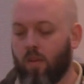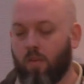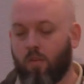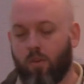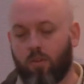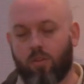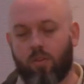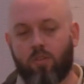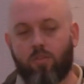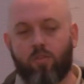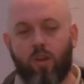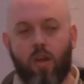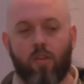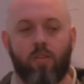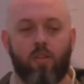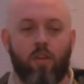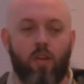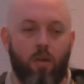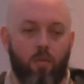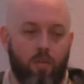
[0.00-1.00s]
Once you
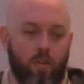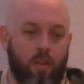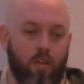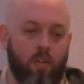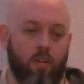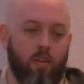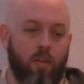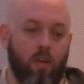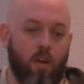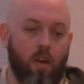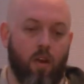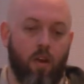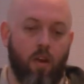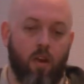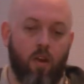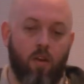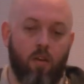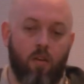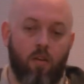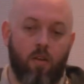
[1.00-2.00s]
extract it, can we then
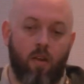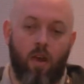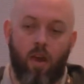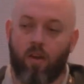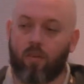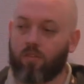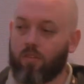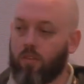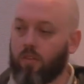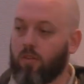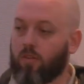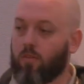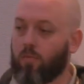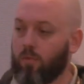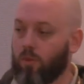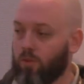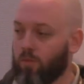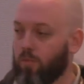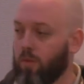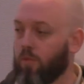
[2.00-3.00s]
uh, actually
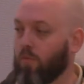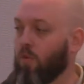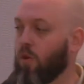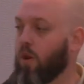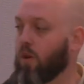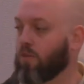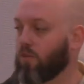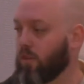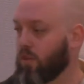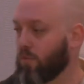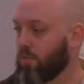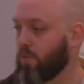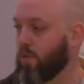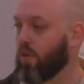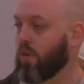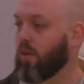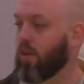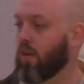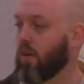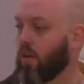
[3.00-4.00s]
use binwalk to
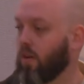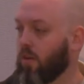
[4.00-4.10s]
exploit it